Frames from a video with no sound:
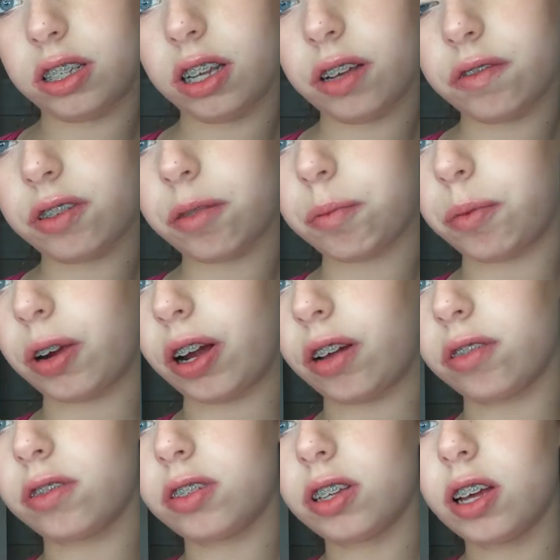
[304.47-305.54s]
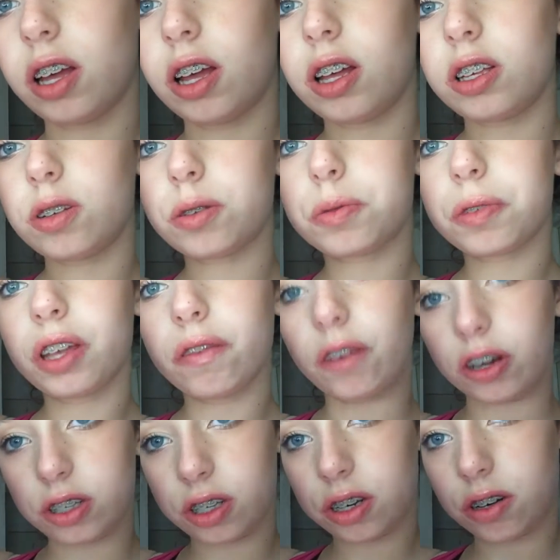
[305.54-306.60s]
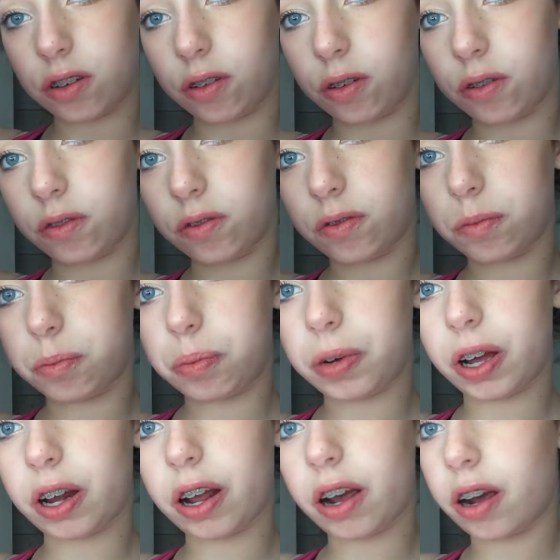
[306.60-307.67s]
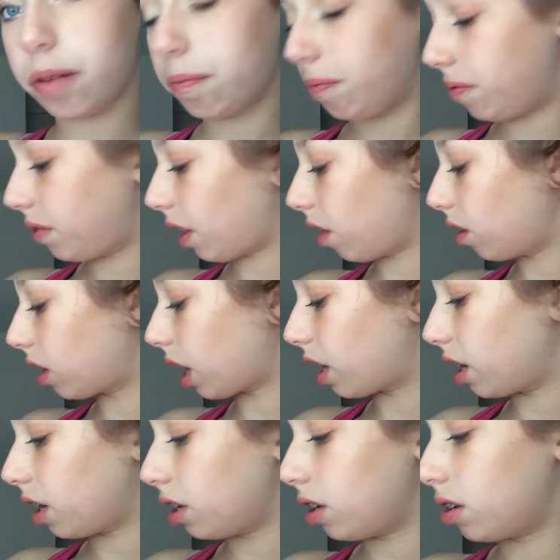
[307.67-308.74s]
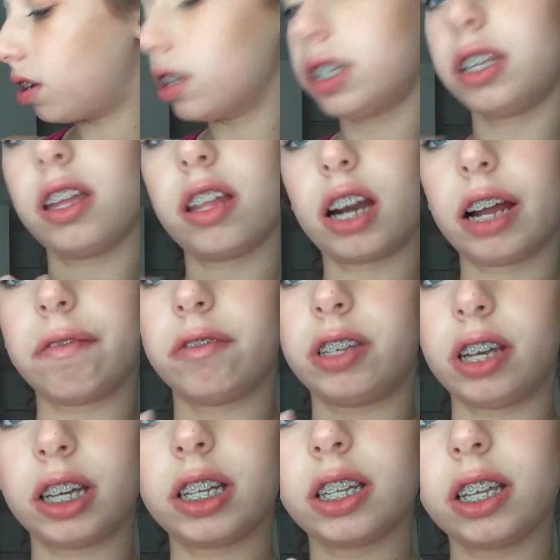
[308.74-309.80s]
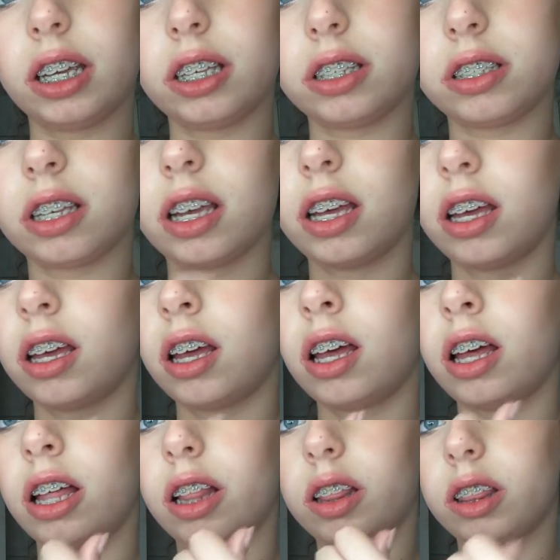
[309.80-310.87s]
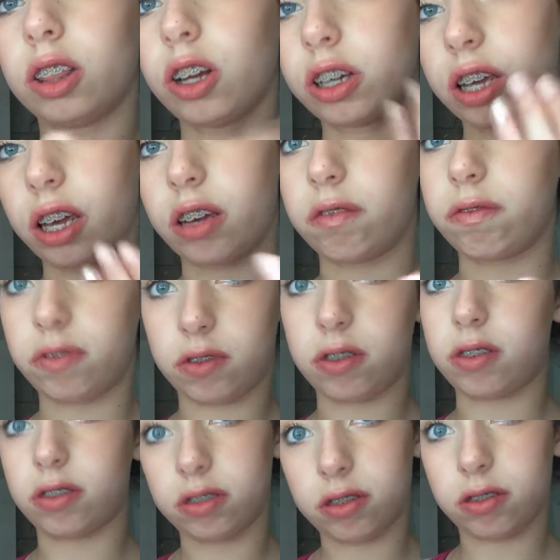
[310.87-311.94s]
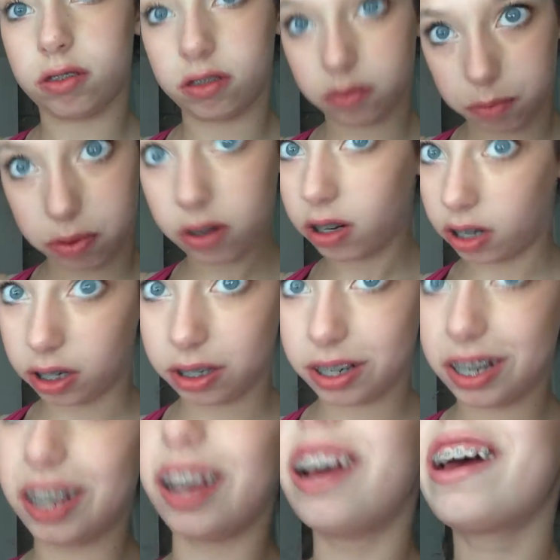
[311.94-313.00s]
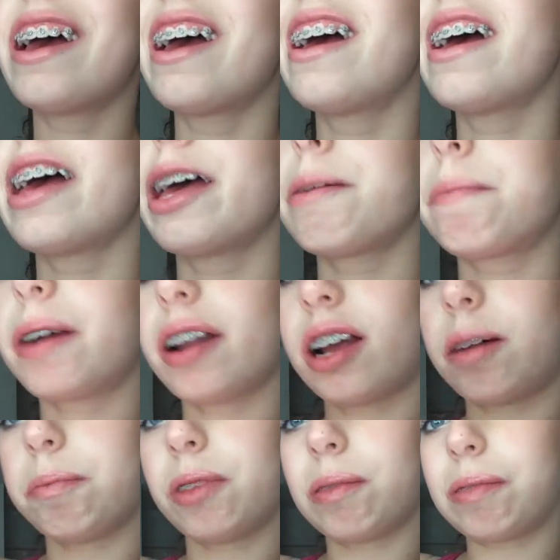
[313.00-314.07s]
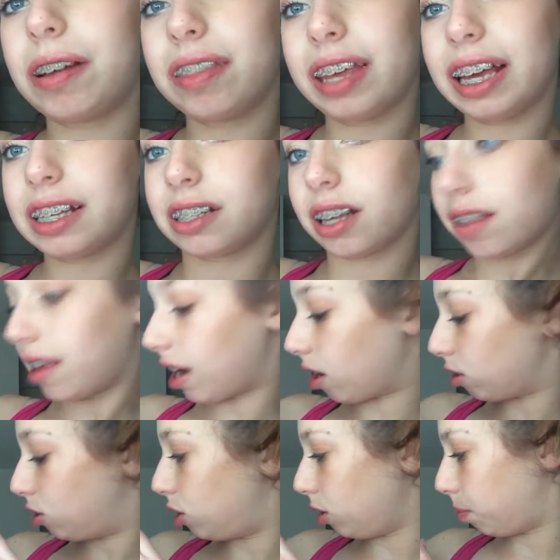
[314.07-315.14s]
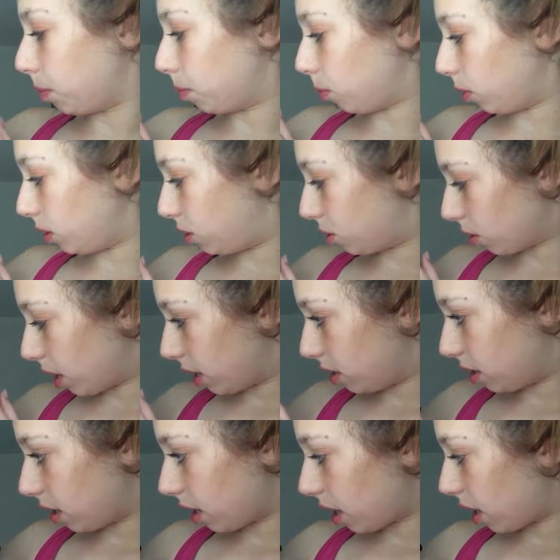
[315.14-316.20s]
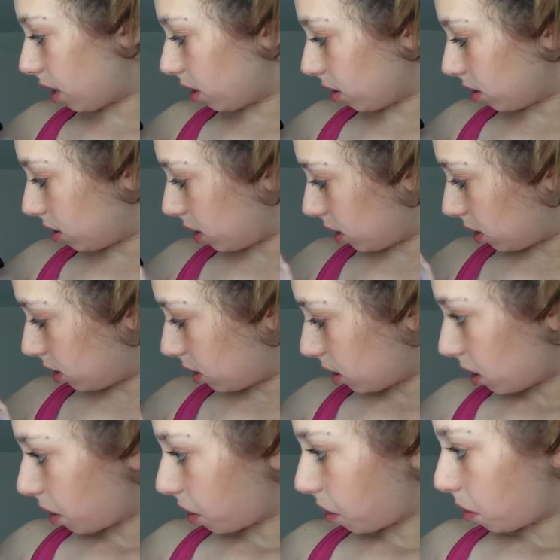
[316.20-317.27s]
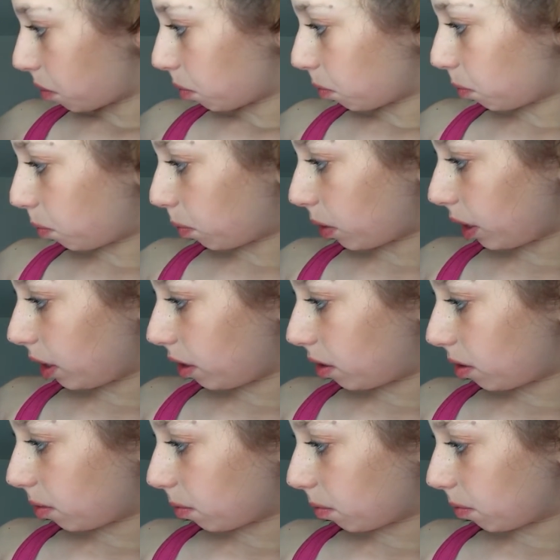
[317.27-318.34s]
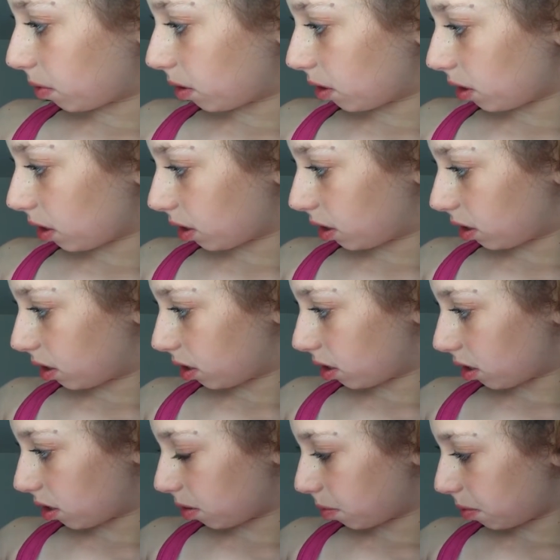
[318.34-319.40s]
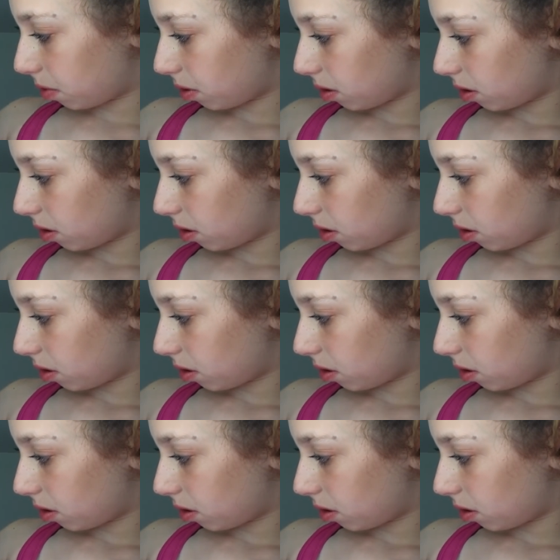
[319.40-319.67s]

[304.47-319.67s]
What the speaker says: so you have some browns. So it's really versatile, but it looked like you can see that I've digged in these looking for product. But the one thing is that they are super moisturizing, and there's this white one at the top,